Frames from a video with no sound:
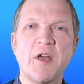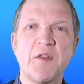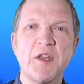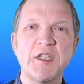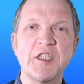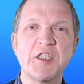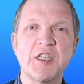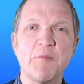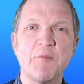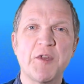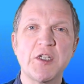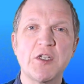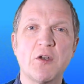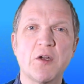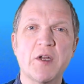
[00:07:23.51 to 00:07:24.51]
This is
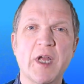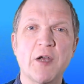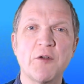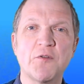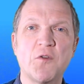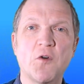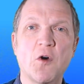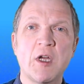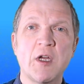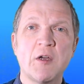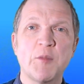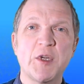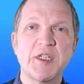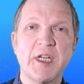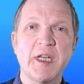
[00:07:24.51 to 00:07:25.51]
something to look out for,
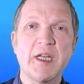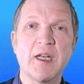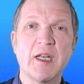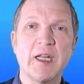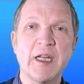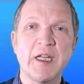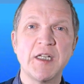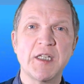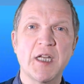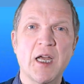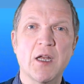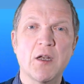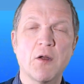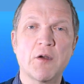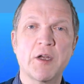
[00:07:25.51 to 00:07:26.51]
particularly in
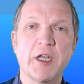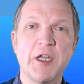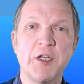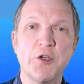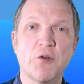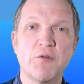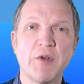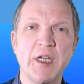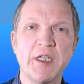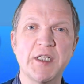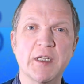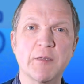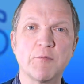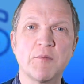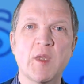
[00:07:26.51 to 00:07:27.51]
dialogue in your
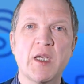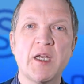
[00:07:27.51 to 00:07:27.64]
writing.